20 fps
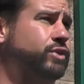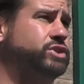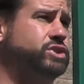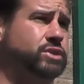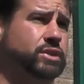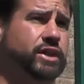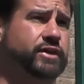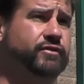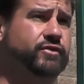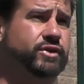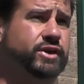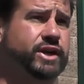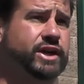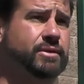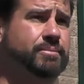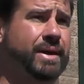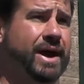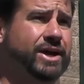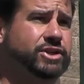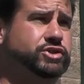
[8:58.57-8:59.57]
we're delivering a
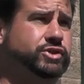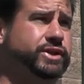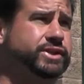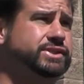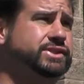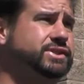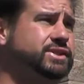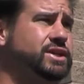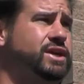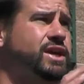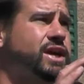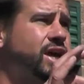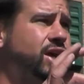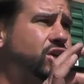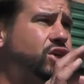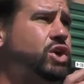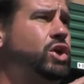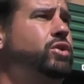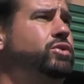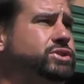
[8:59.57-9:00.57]
mattress,
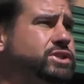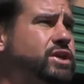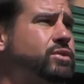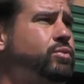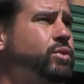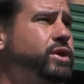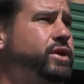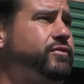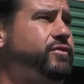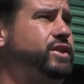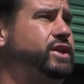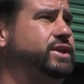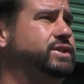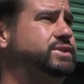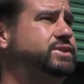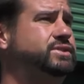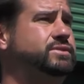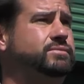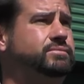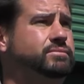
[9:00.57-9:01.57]
it goes in one of
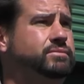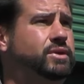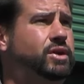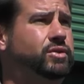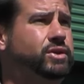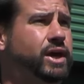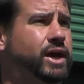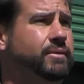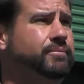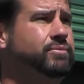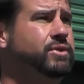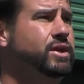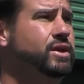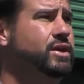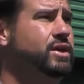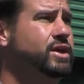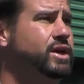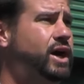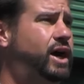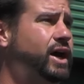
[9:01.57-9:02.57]
these okay?
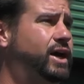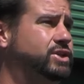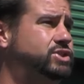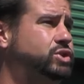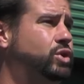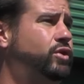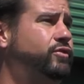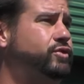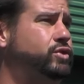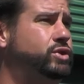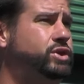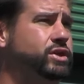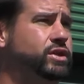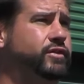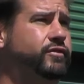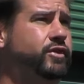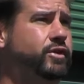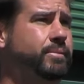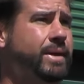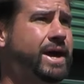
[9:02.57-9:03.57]
Uh, so if you
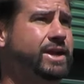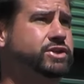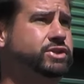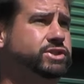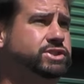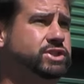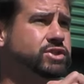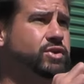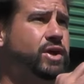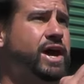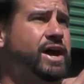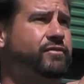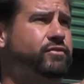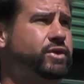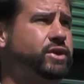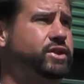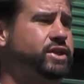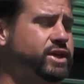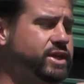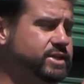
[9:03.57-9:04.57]
deliver a mattress and you have
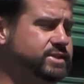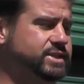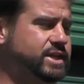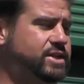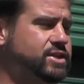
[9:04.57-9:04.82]
one of these